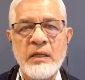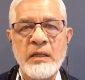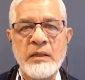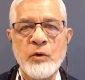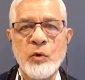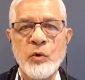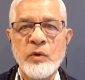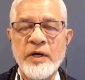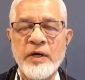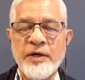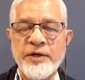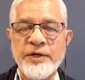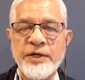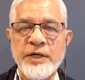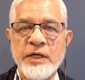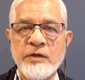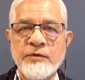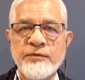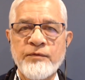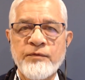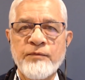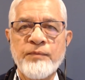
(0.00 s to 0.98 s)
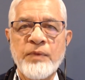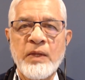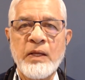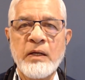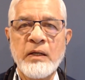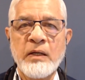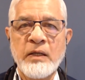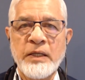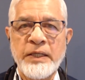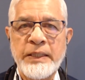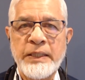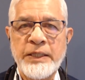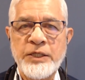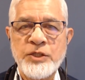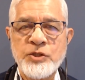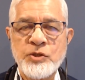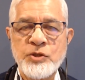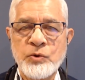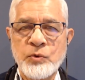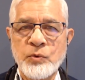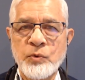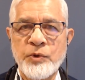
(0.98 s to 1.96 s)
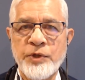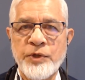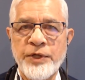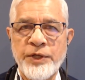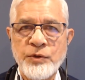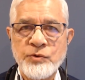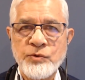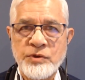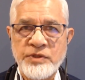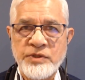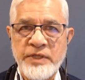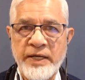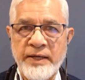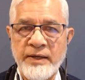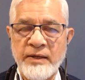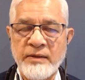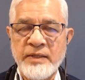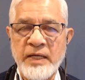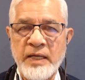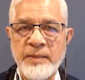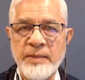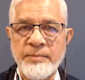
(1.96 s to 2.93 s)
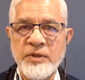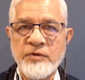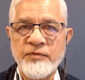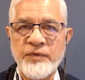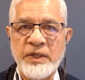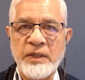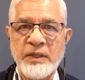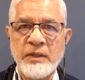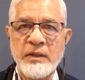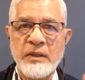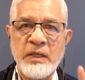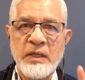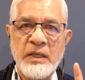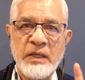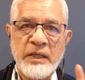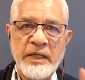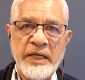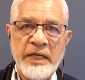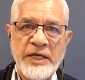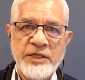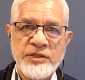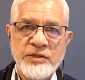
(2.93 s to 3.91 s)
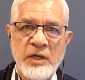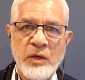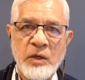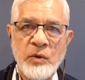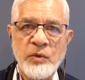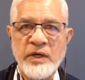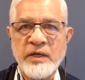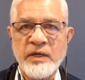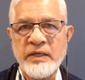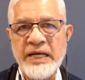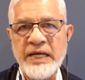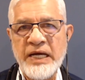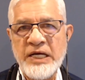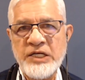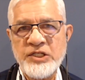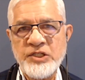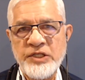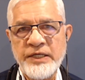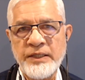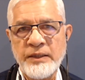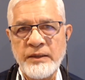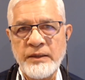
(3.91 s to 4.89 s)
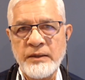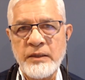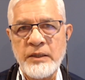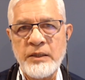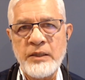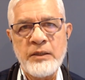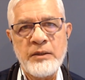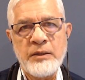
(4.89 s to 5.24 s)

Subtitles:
The whole idea of lean is to reduce the cycle time between cash out and cash in.